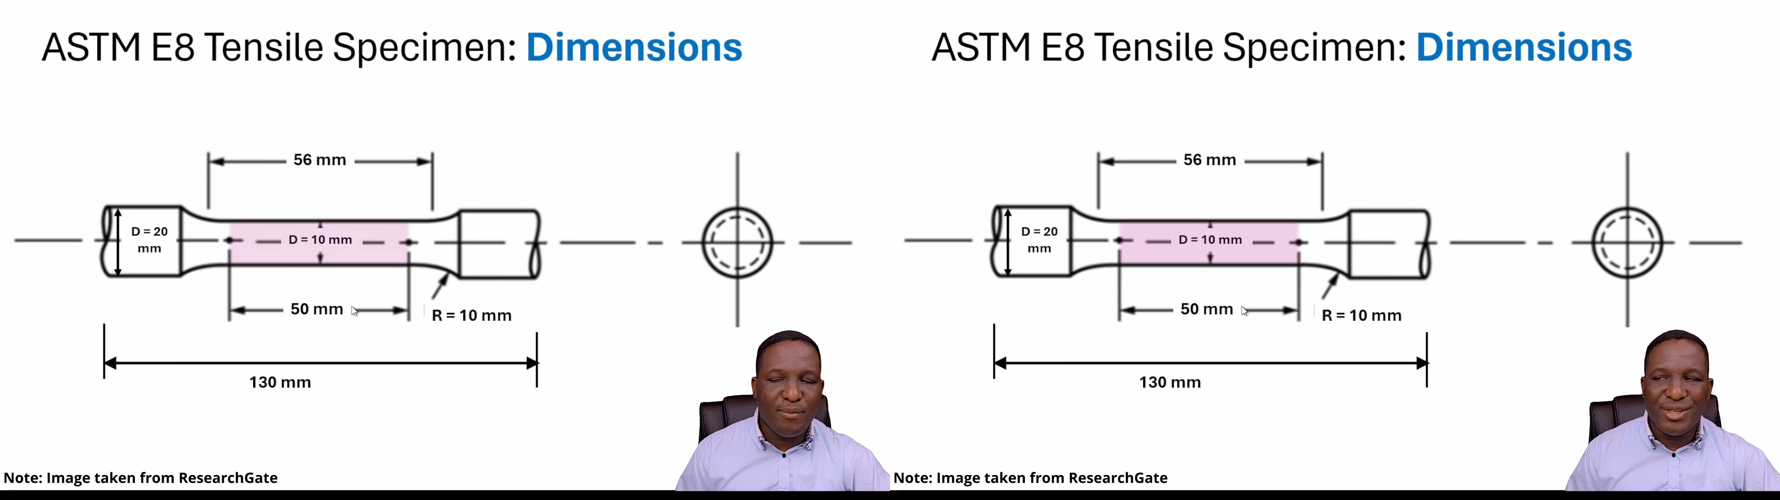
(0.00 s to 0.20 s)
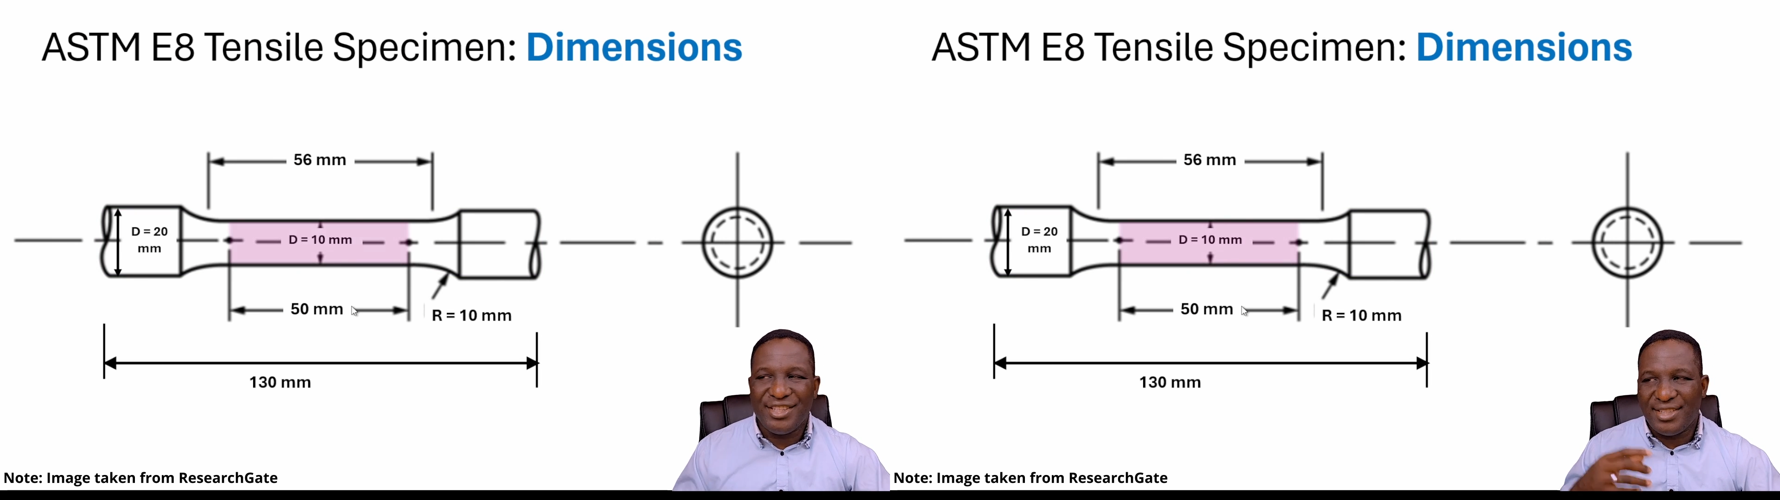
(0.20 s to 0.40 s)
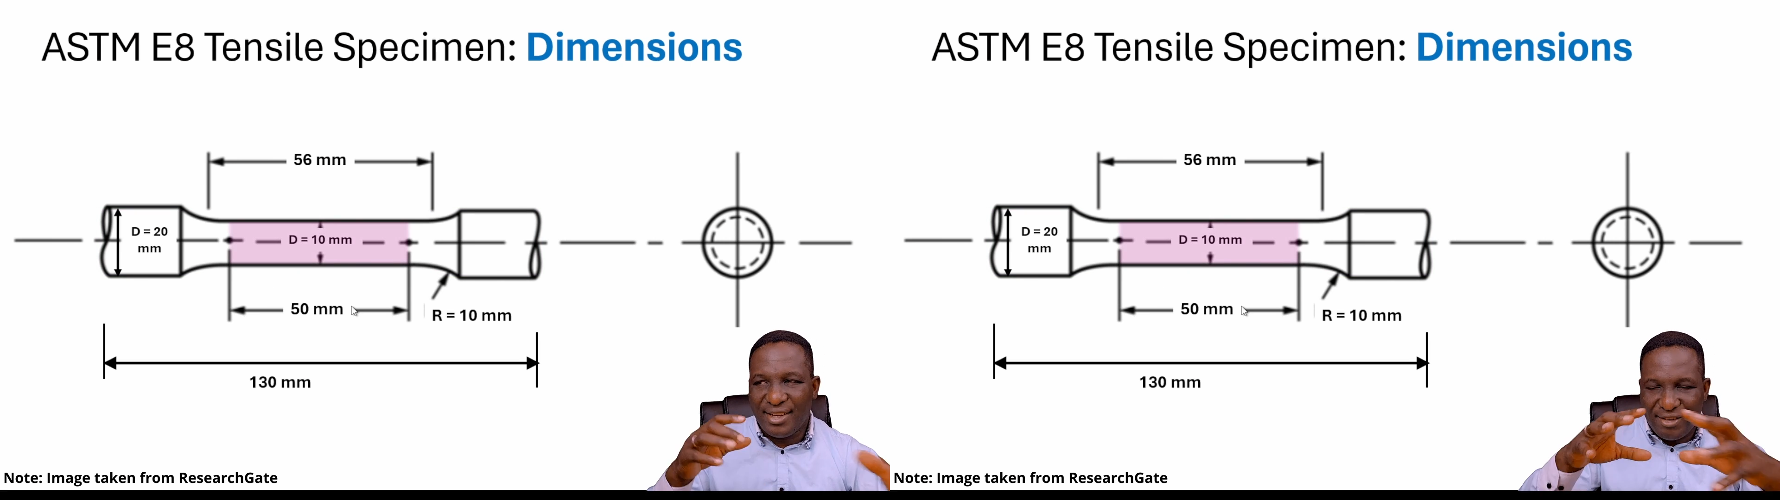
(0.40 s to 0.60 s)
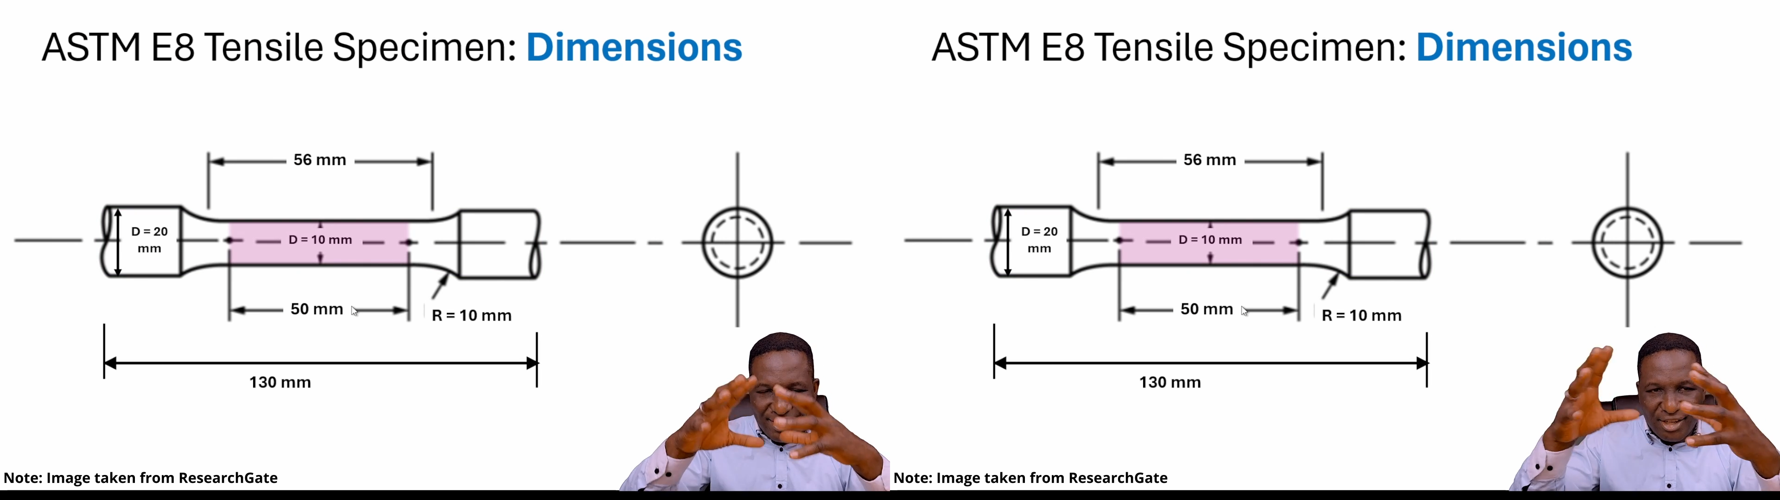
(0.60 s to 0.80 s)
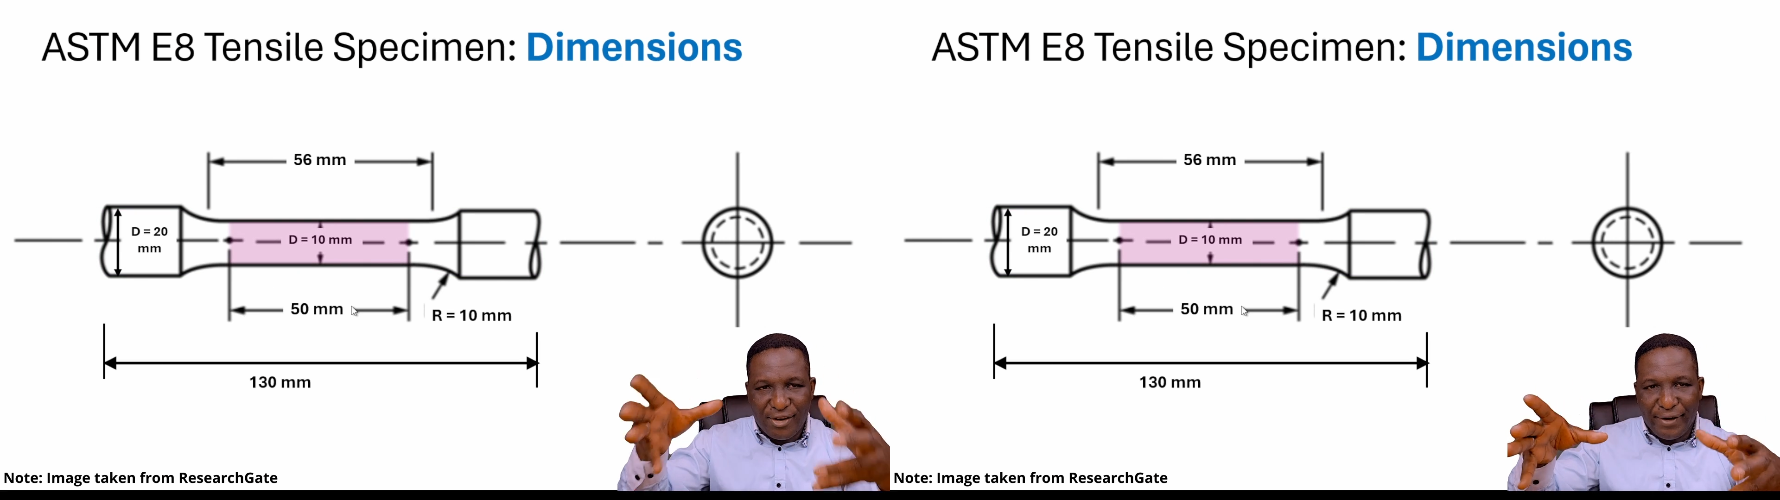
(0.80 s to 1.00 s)
which is the
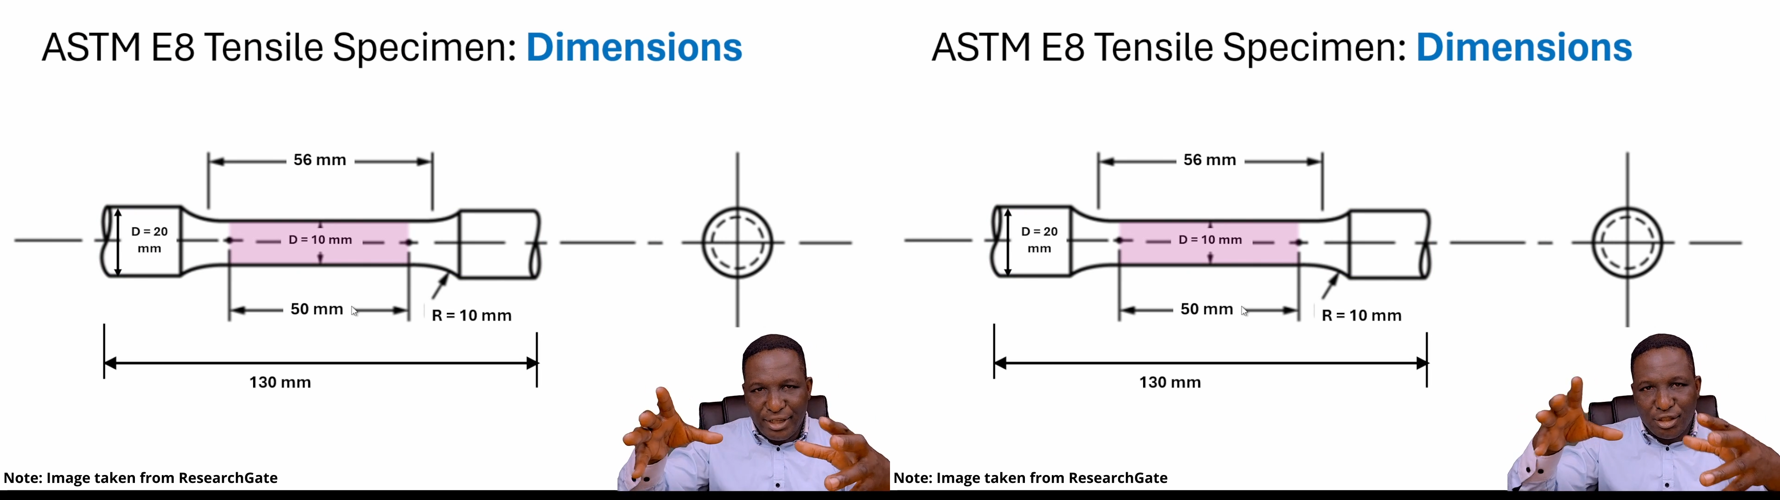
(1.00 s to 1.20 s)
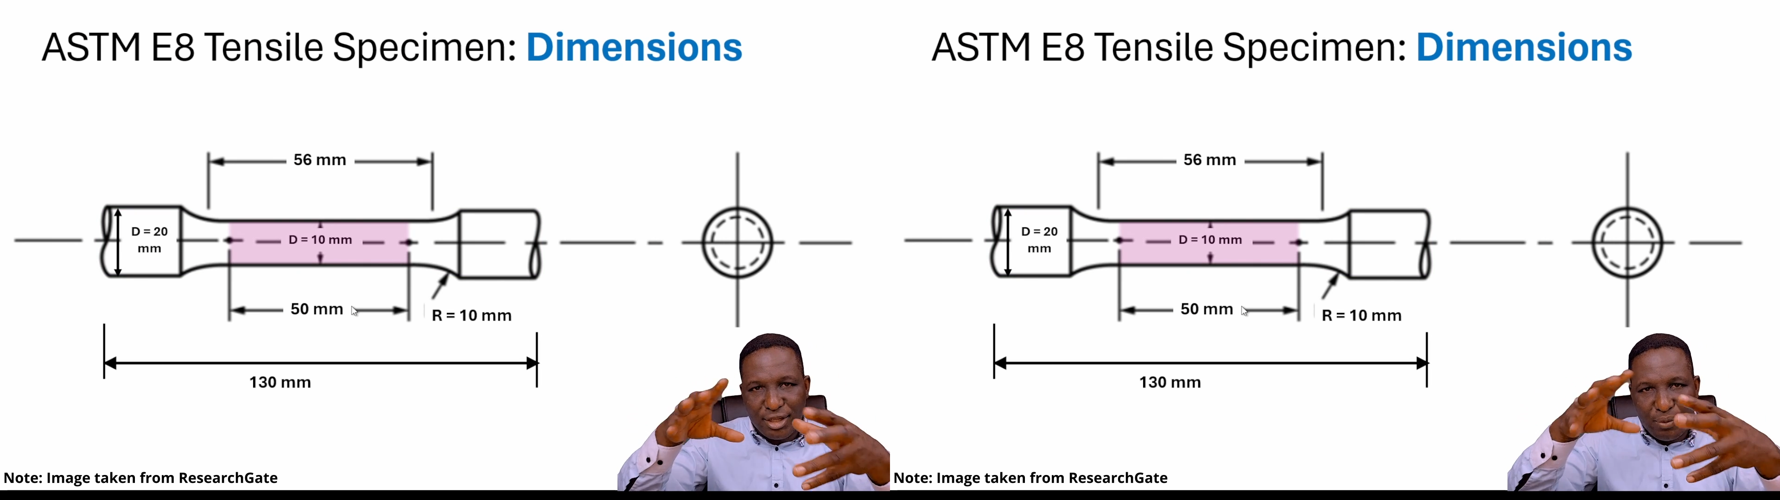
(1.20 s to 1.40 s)
critical region